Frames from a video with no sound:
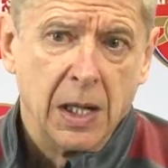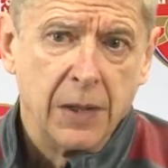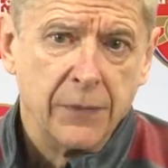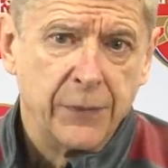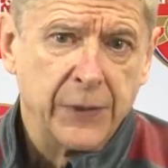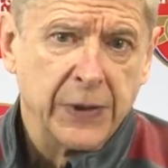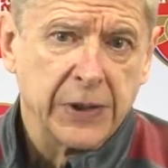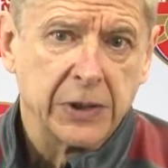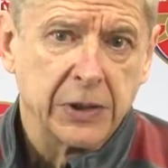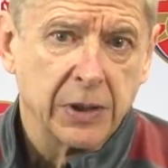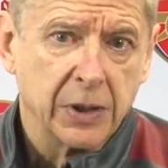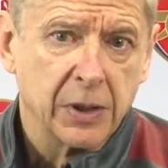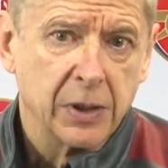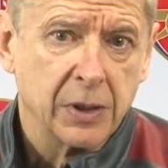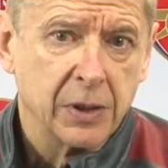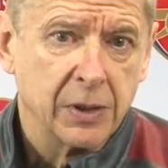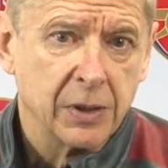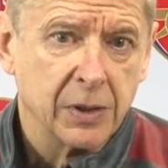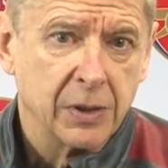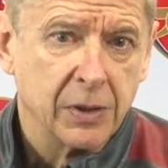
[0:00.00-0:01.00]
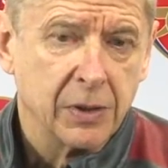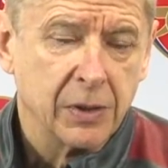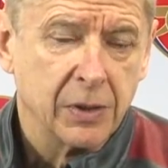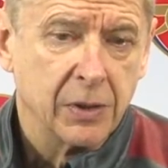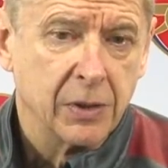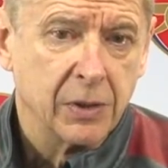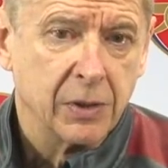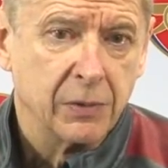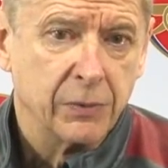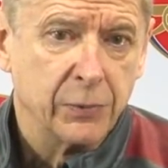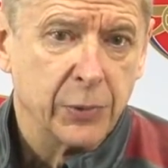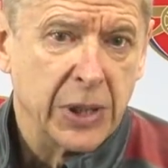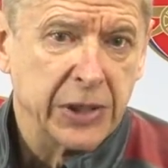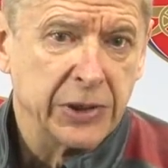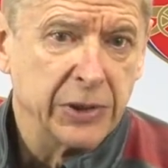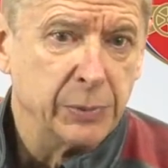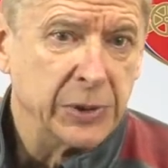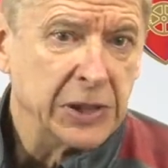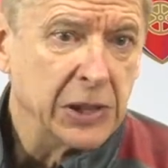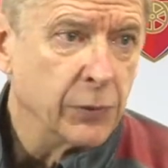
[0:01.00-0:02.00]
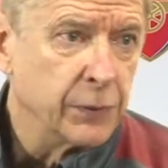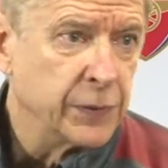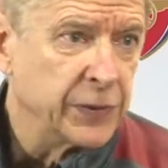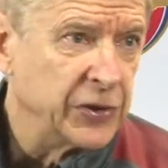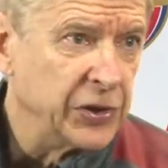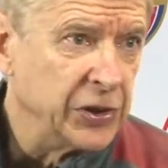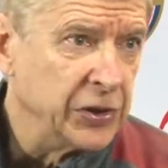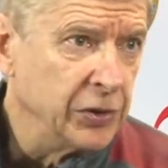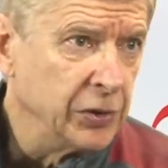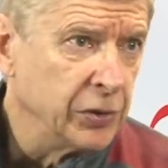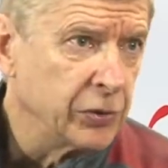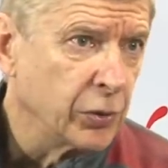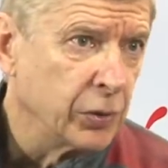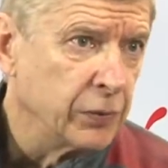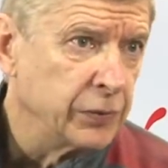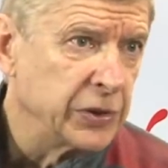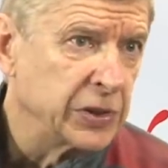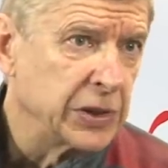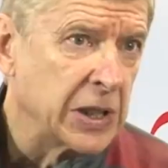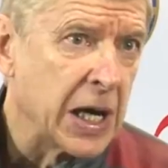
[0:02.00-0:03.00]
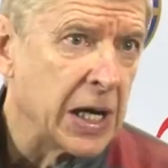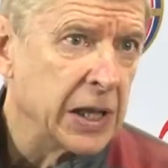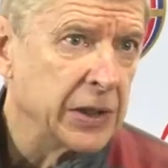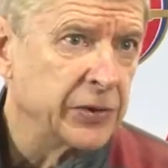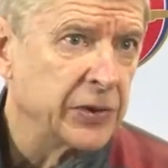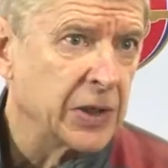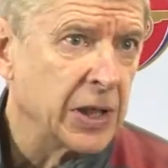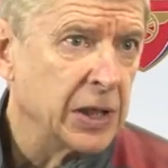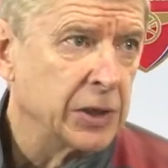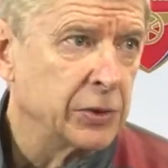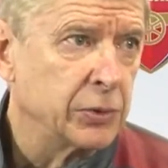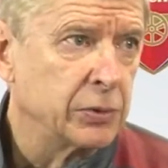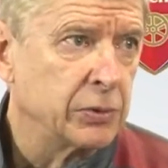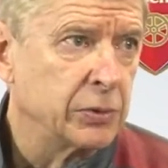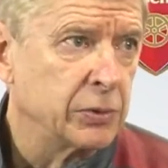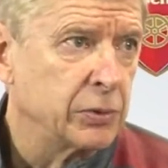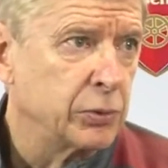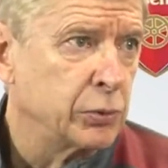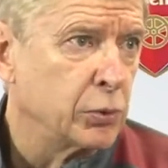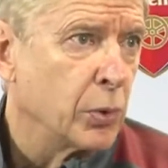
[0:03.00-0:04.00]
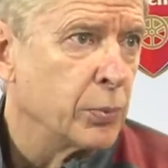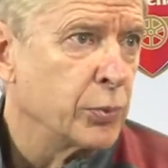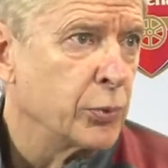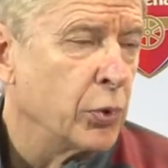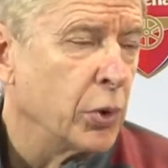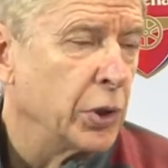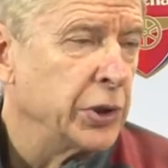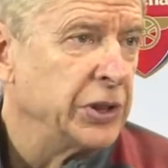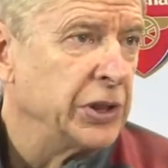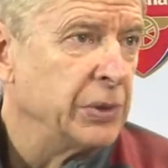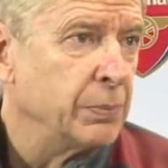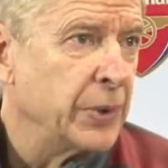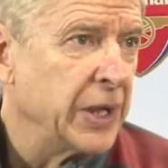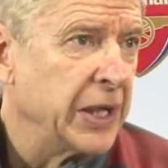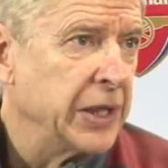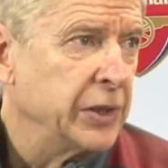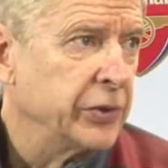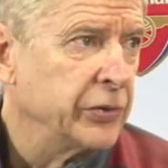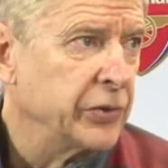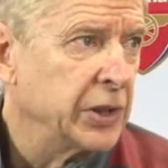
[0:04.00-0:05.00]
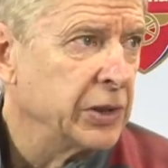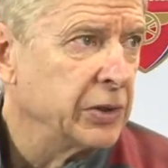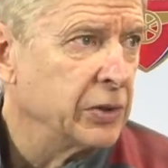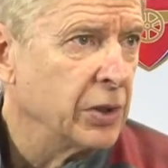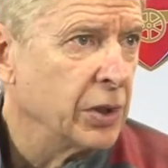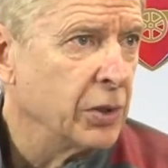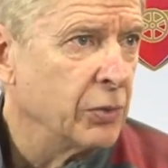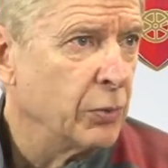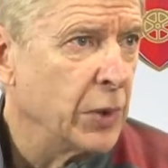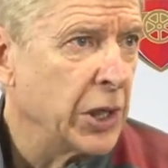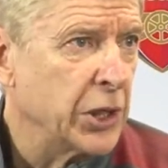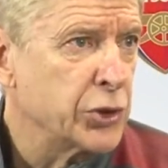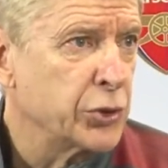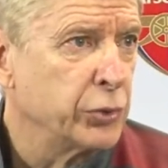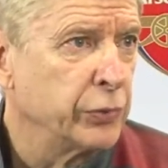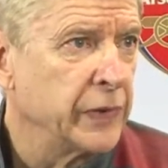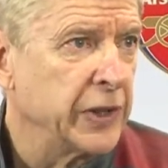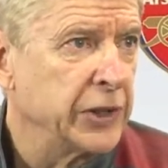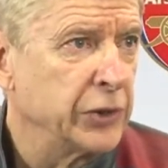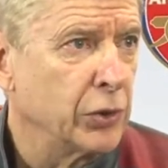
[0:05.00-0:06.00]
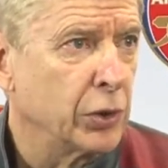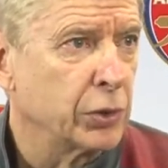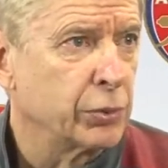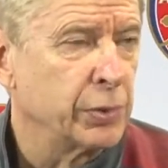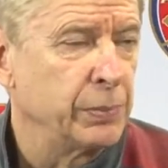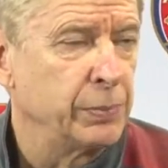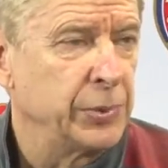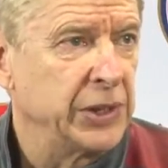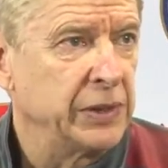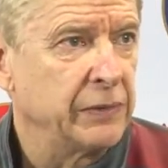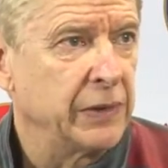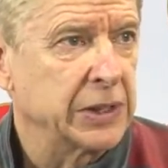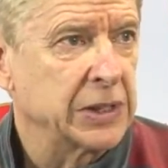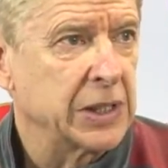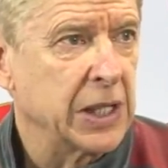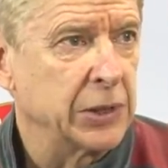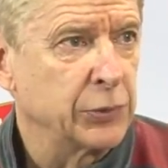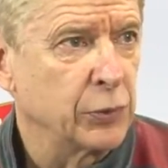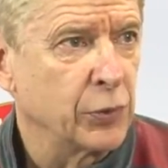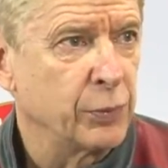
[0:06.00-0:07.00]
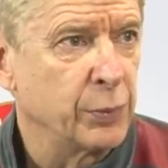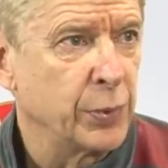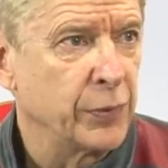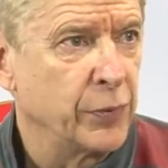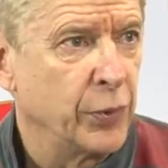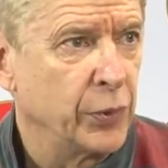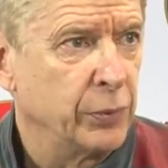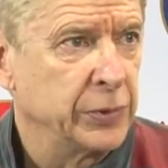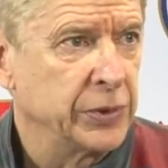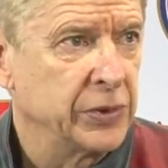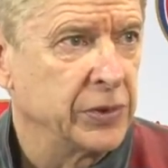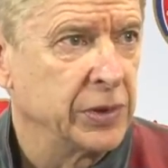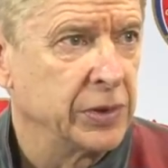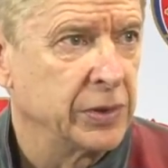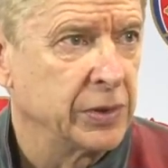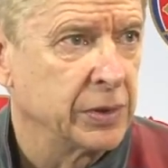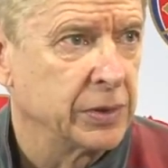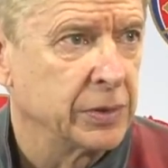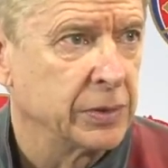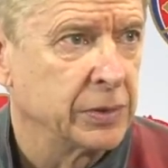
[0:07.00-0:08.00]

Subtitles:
I think we are in the middle of a season, so these guys are top quality players, and why should they not repeat that kind of performances?